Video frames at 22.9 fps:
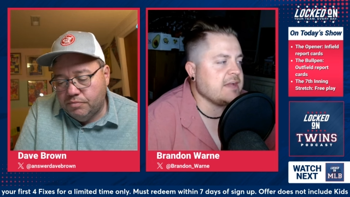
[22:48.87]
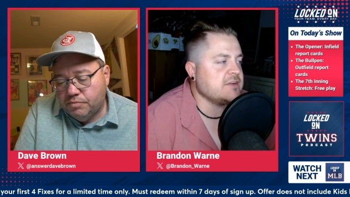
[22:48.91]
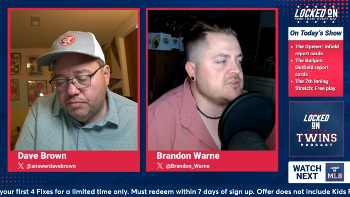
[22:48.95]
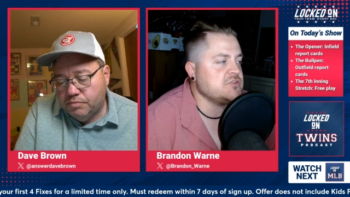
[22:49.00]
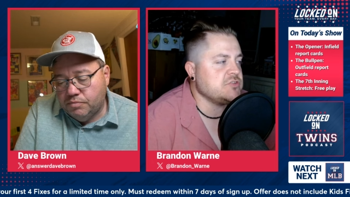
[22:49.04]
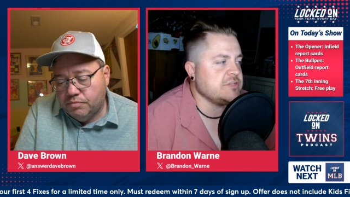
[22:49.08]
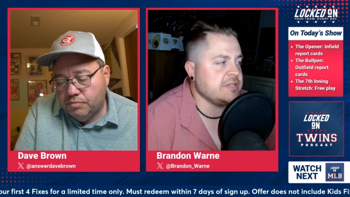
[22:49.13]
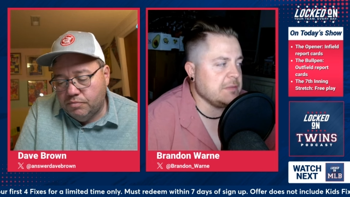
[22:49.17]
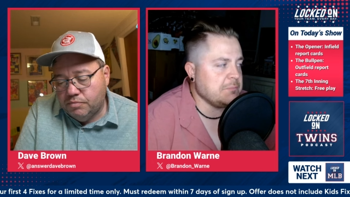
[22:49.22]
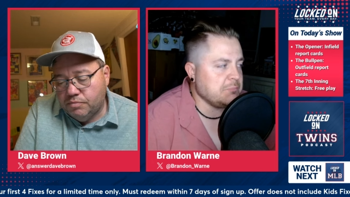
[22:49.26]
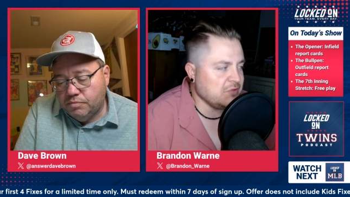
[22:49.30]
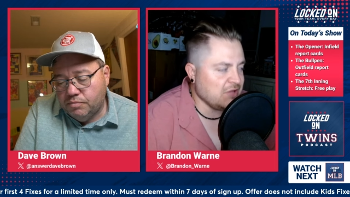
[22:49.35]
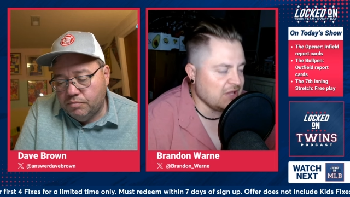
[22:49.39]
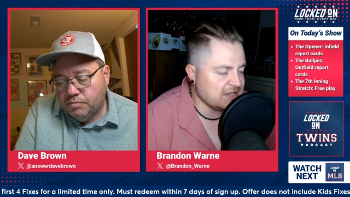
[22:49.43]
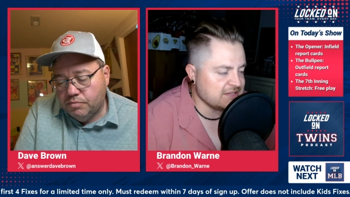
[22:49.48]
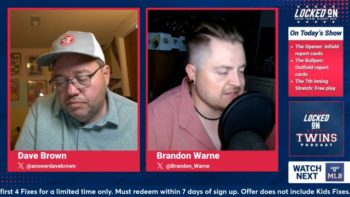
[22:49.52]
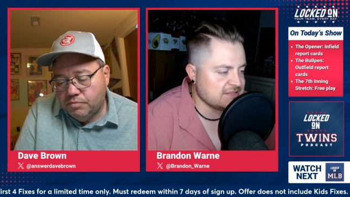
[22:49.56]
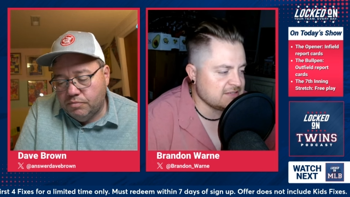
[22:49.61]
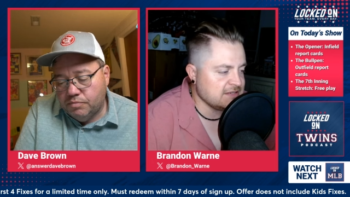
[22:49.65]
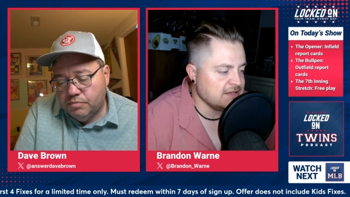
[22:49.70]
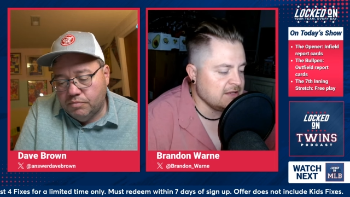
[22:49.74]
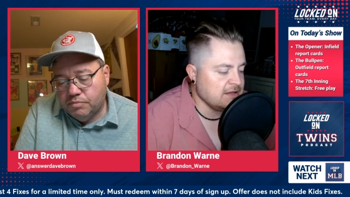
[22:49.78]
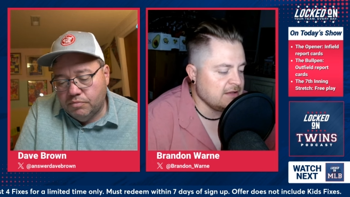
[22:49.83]
Speaker 1: actually a
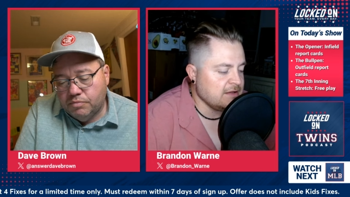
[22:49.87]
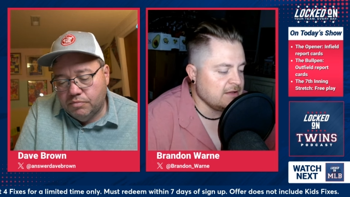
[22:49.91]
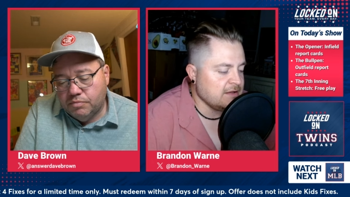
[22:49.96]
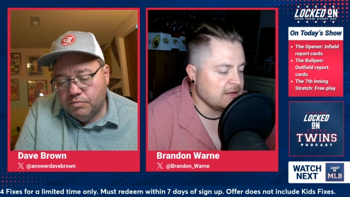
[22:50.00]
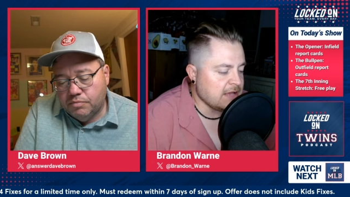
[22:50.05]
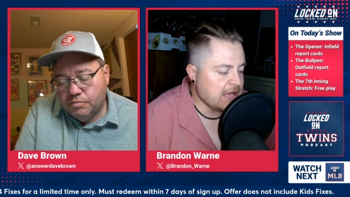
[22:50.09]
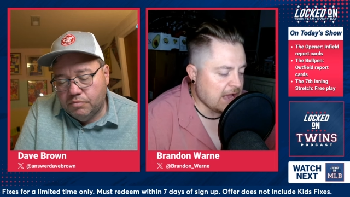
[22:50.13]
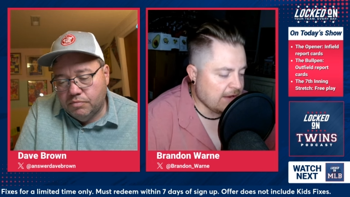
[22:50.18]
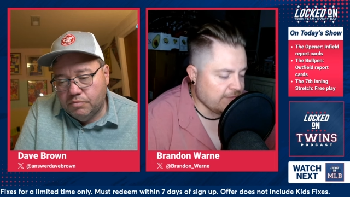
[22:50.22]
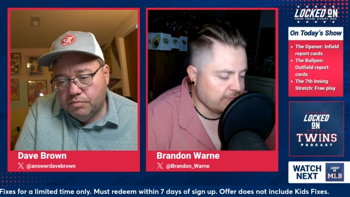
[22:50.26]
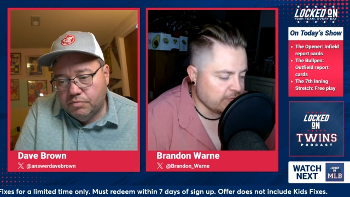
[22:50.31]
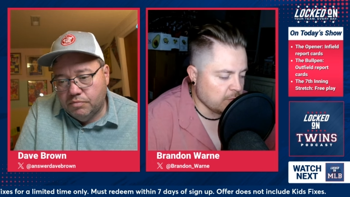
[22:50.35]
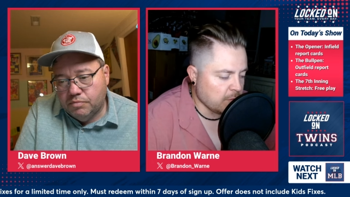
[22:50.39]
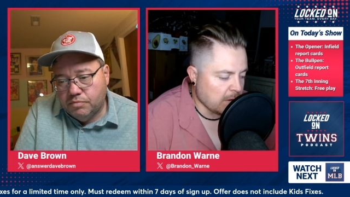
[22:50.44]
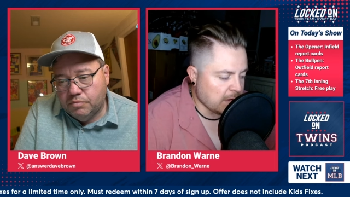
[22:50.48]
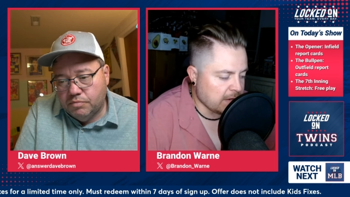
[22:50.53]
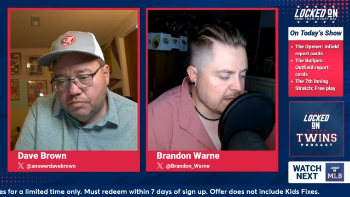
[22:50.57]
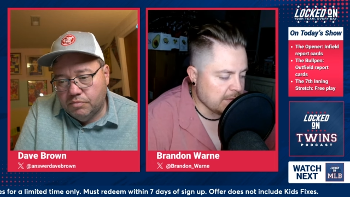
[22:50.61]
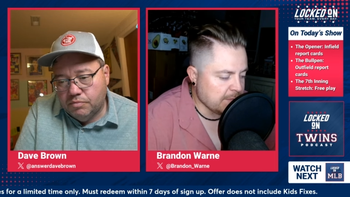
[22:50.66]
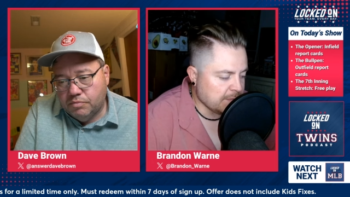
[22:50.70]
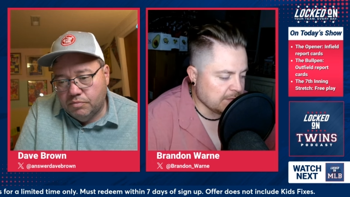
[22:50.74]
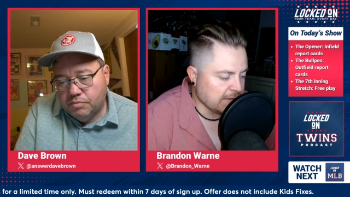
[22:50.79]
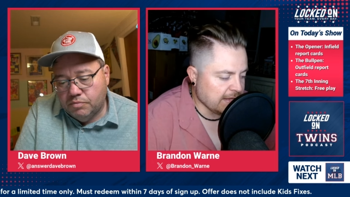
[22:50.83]
plus everywhere
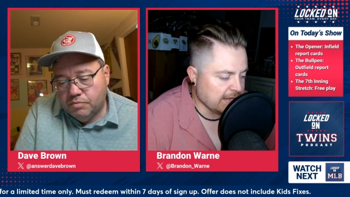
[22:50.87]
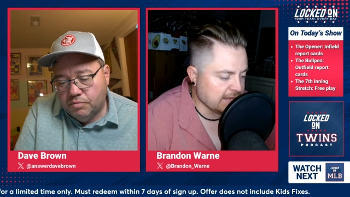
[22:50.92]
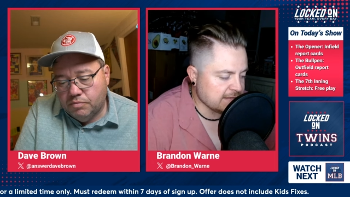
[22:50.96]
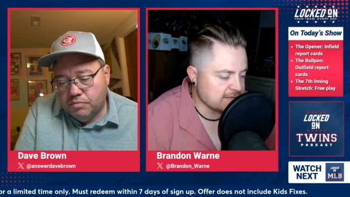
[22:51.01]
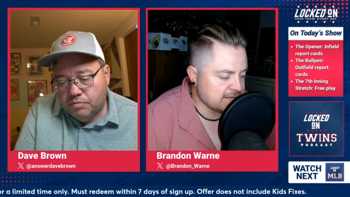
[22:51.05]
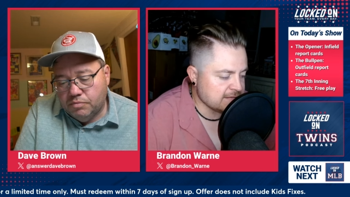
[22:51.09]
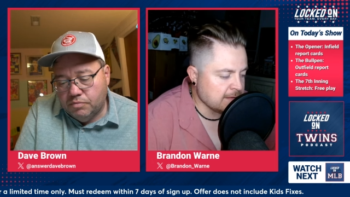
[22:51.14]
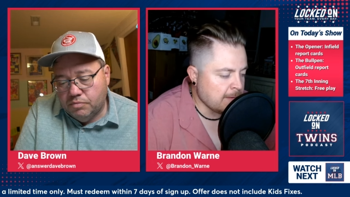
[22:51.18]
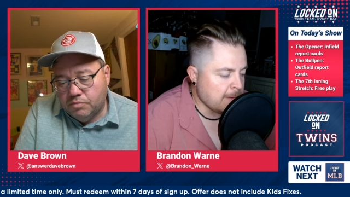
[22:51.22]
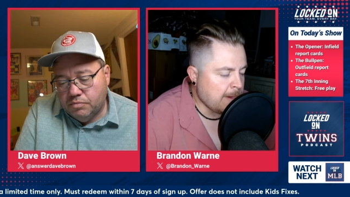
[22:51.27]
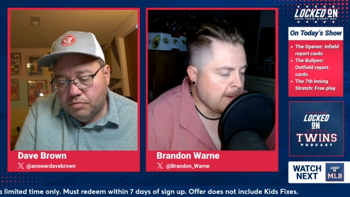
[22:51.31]
he plays.